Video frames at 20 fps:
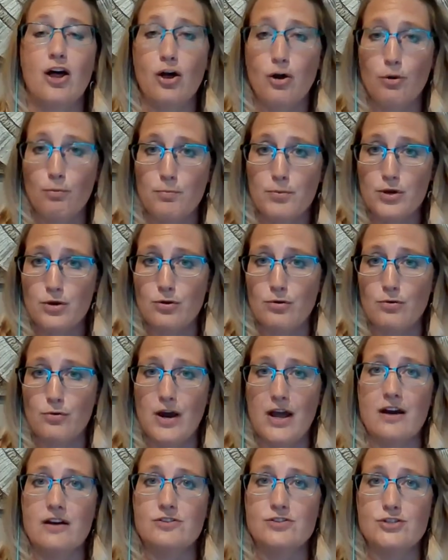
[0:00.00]
help you
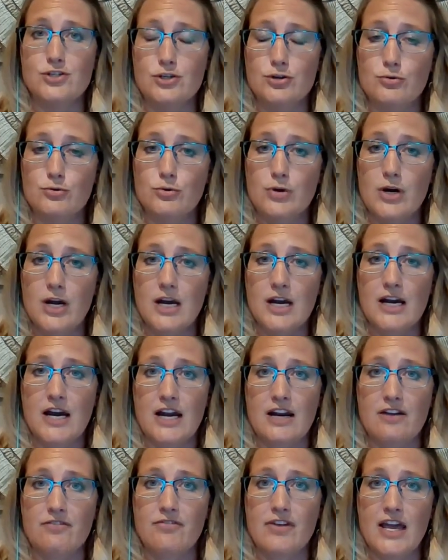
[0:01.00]
as you
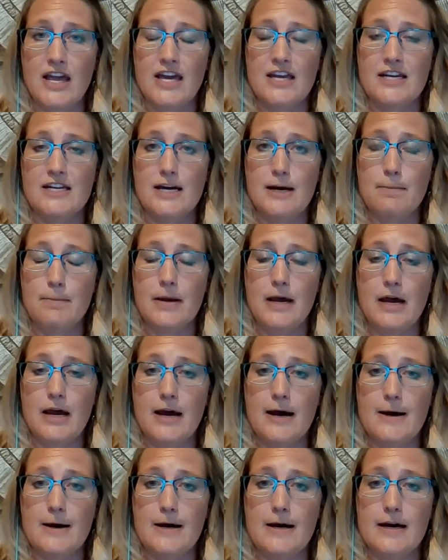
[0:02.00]
kind of end up,
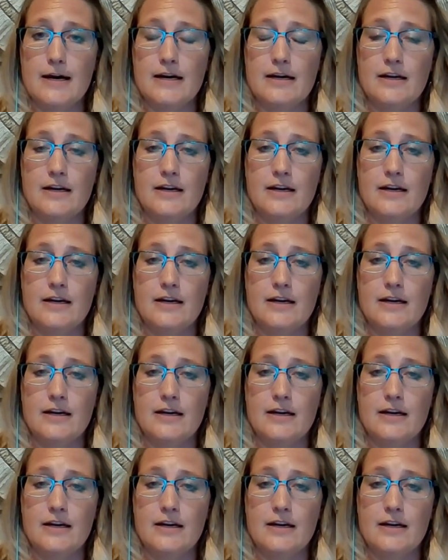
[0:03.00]
uh,